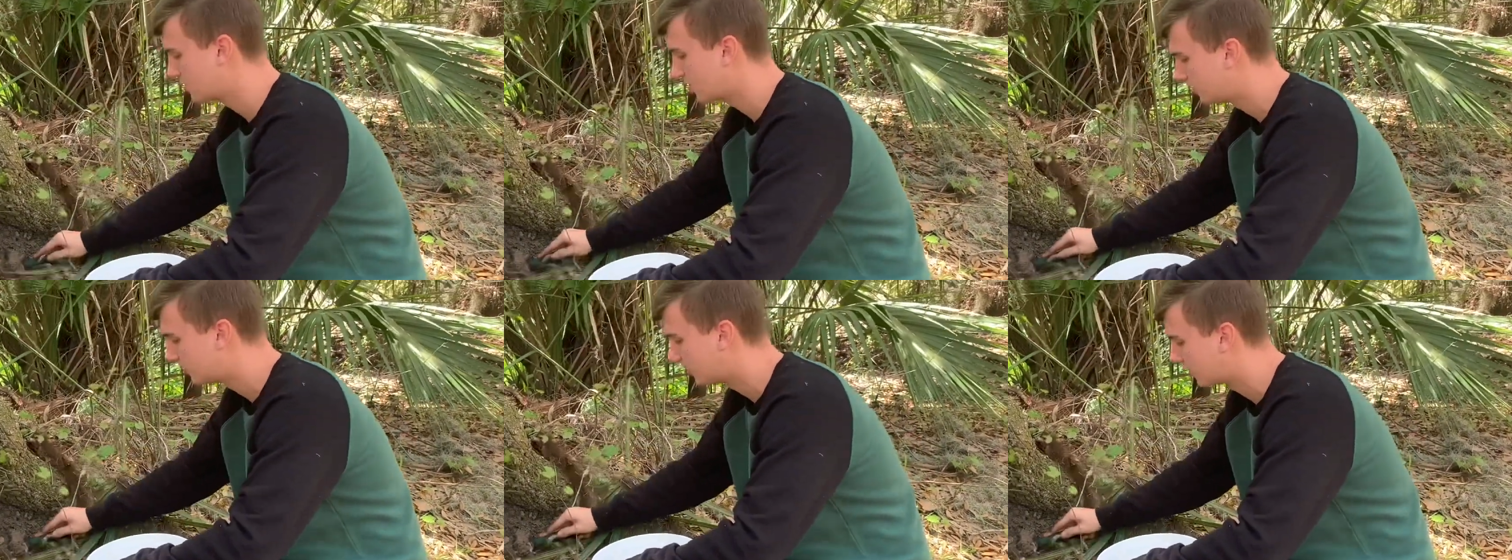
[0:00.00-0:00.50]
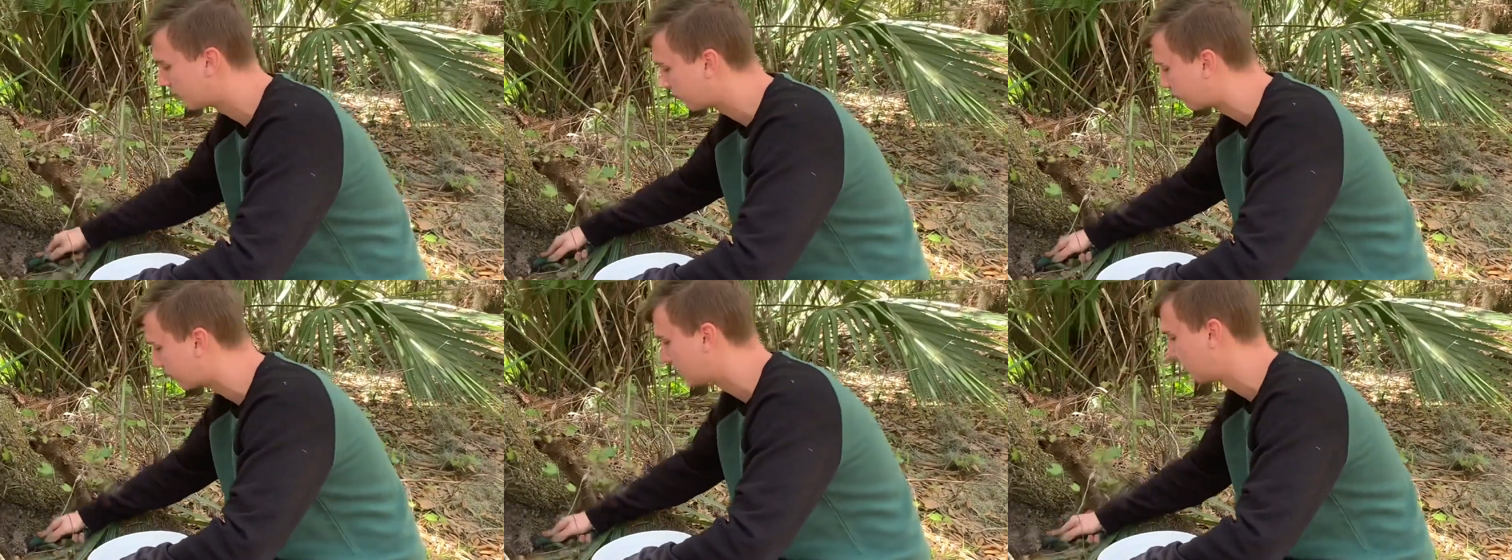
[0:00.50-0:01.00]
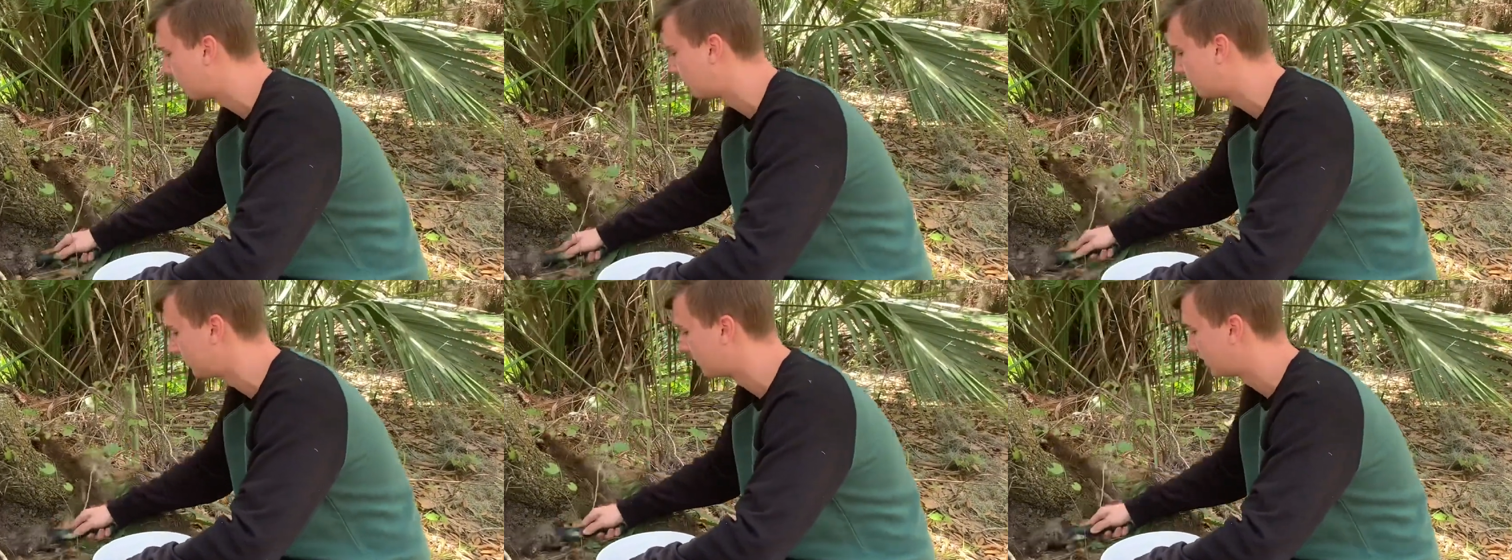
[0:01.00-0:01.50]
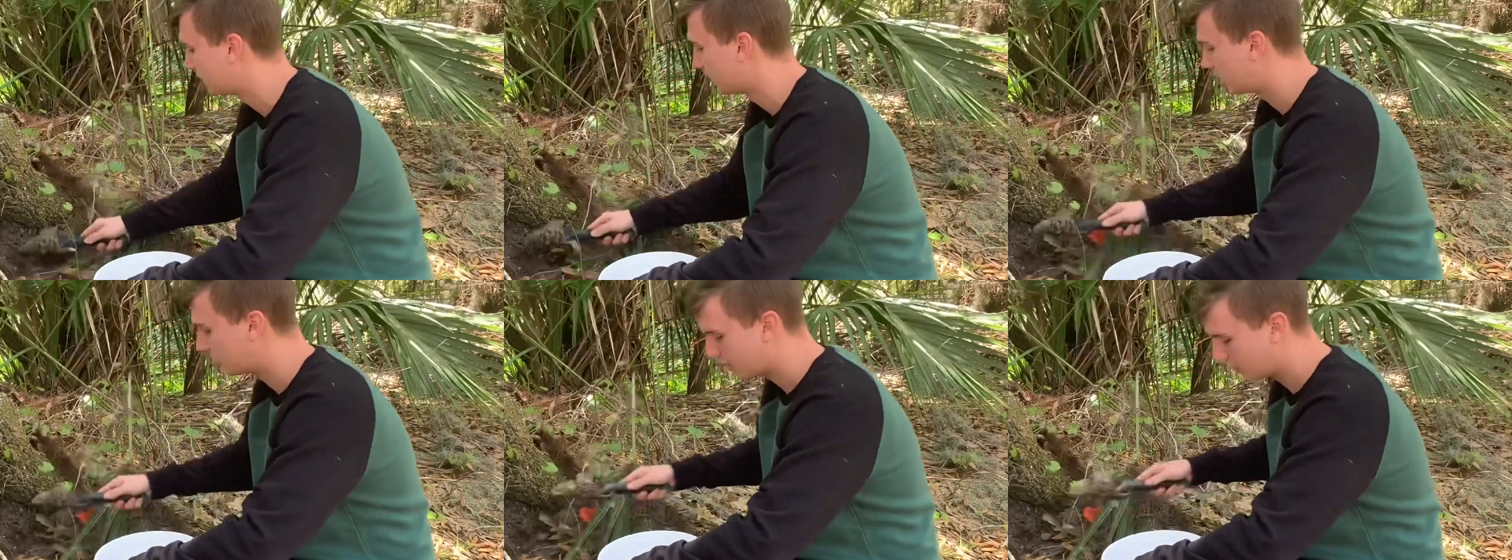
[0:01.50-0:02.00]
I'm digging from
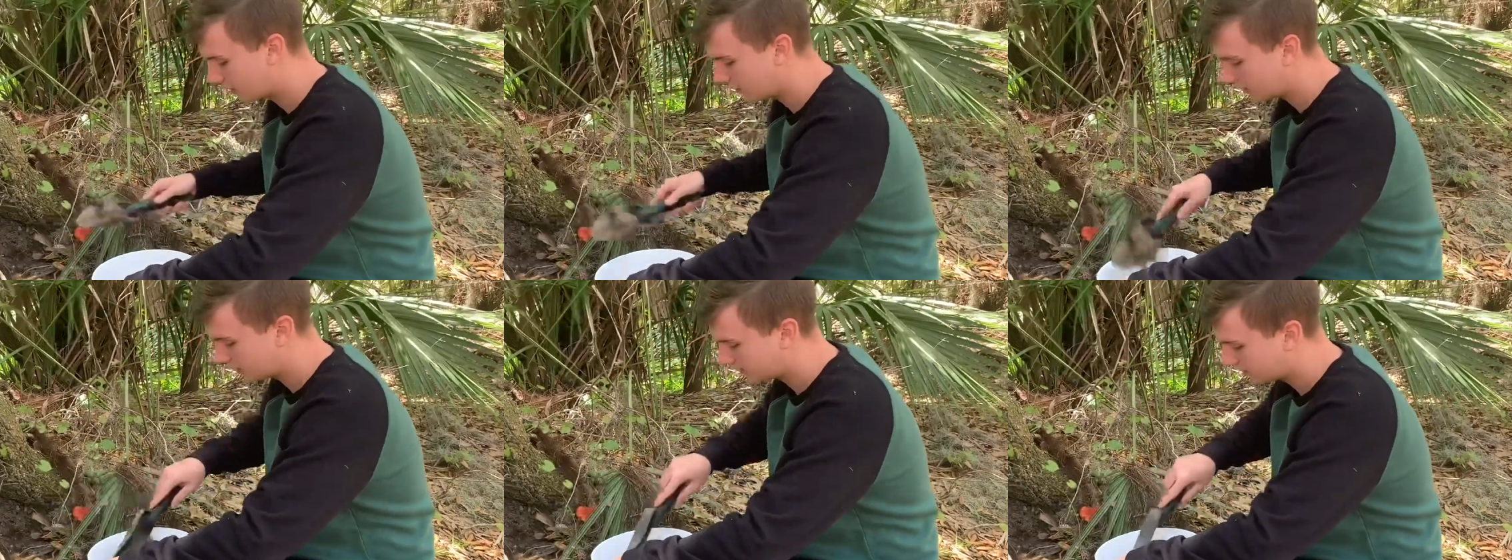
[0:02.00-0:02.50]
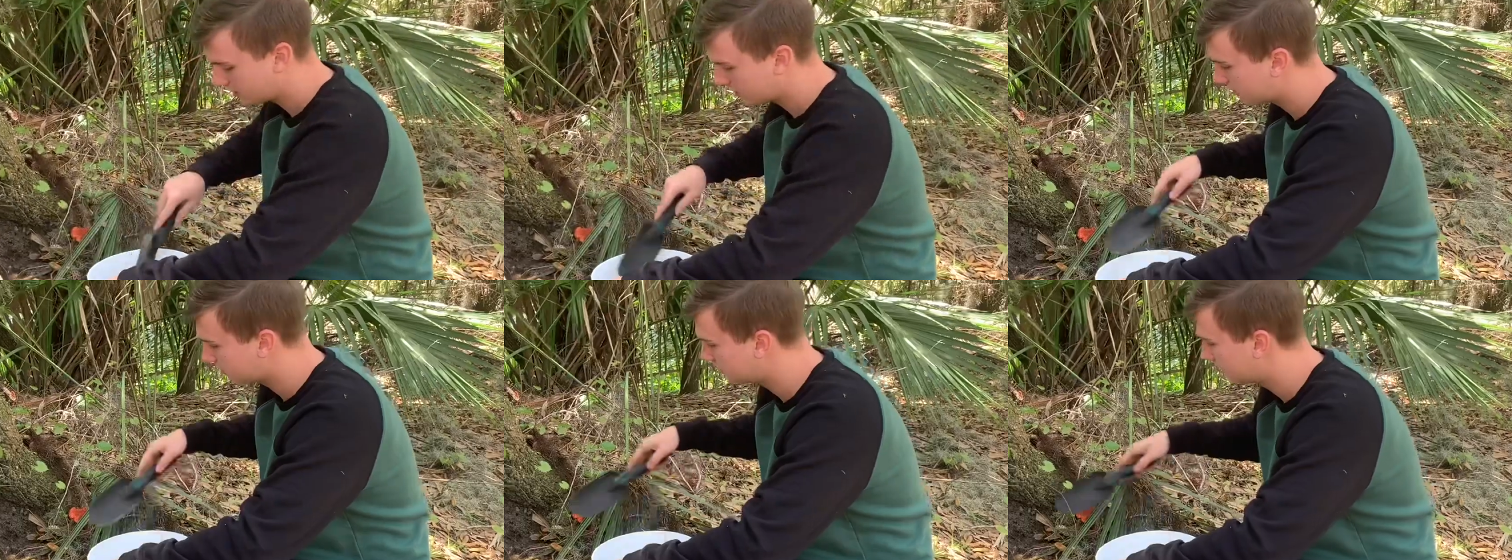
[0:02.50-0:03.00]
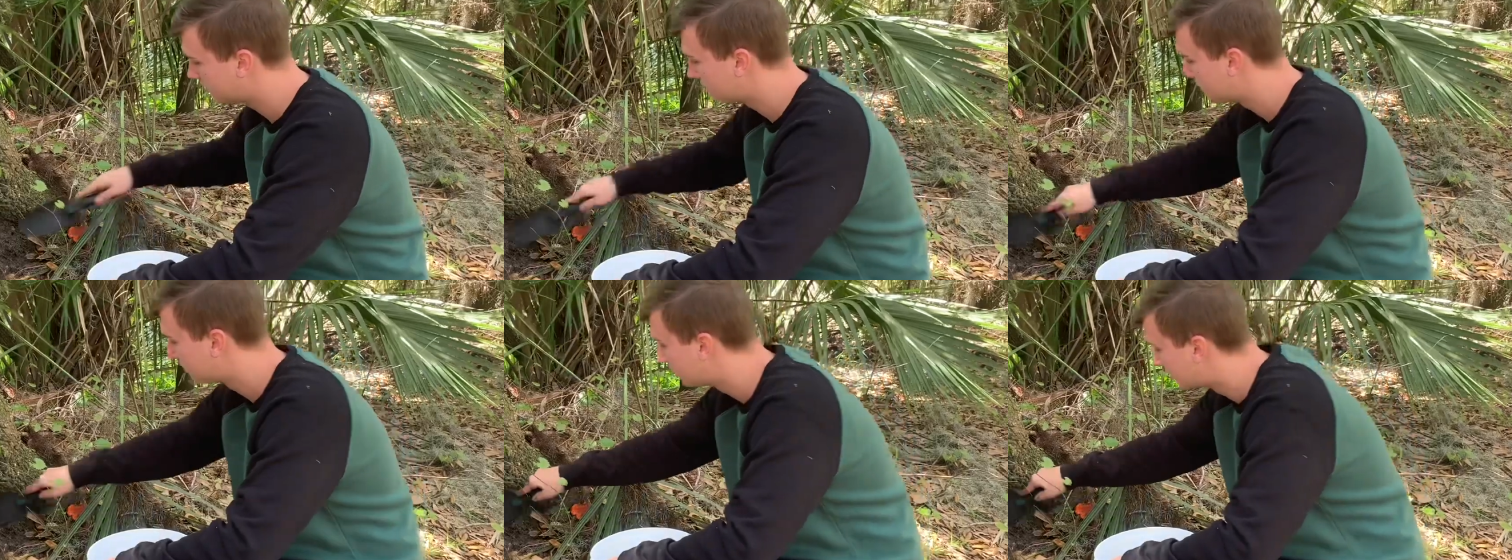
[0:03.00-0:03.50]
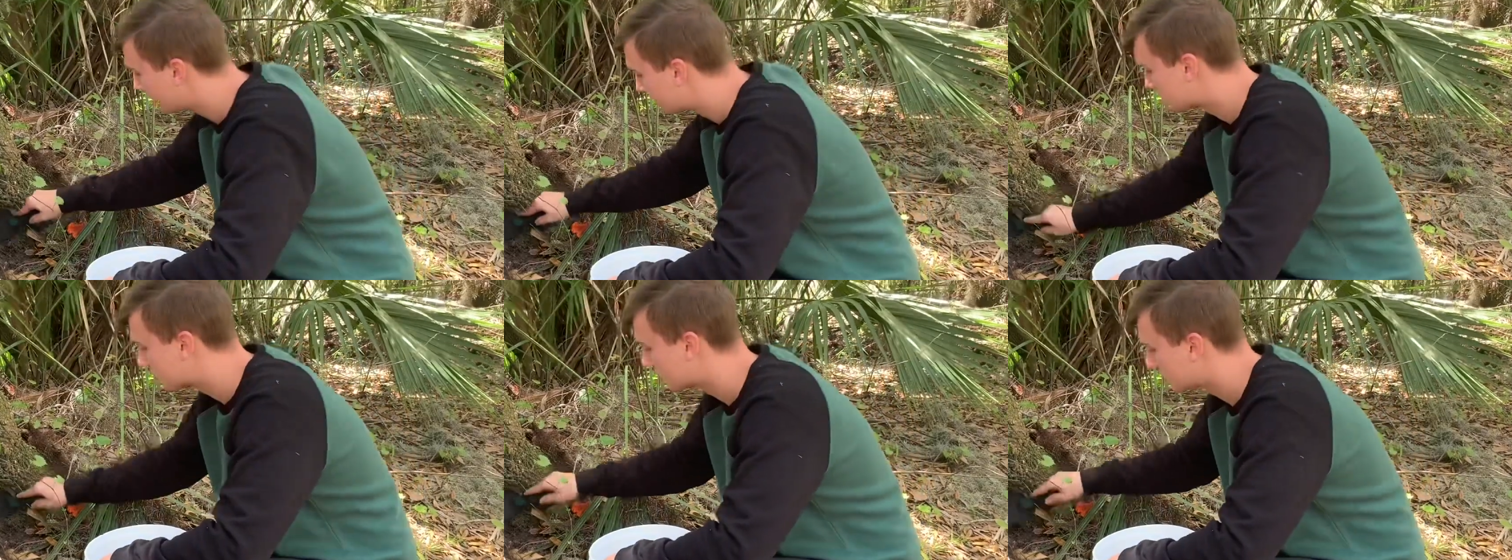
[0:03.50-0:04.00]
an area like this is because